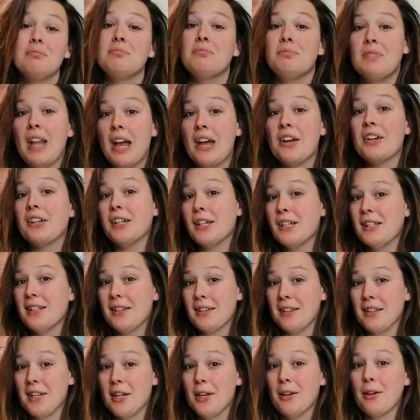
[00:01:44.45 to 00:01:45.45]
now you're going
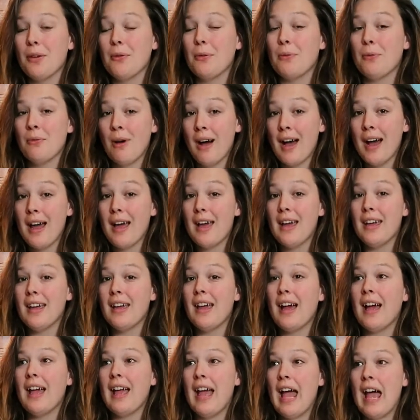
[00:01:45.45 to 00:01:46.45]
to see
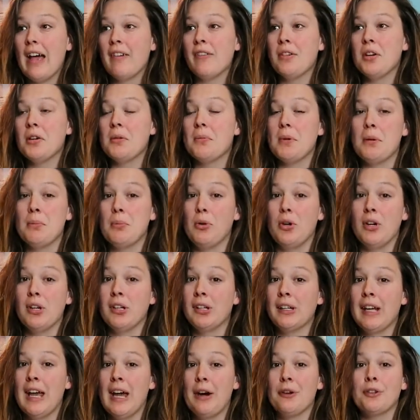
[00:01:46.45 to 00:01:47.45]
why I haven't been
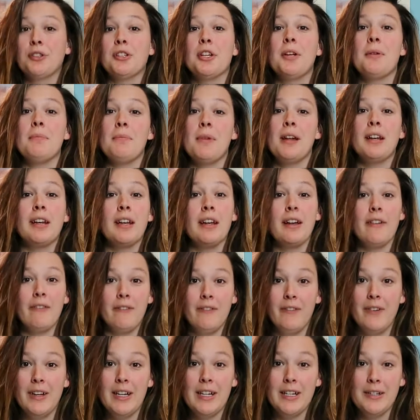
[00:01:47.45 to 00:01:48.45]
putting out many
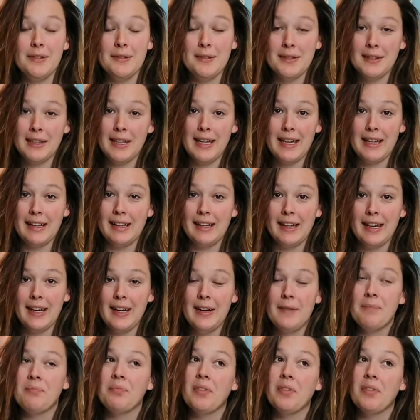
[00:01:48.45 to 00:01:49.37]
videos lately.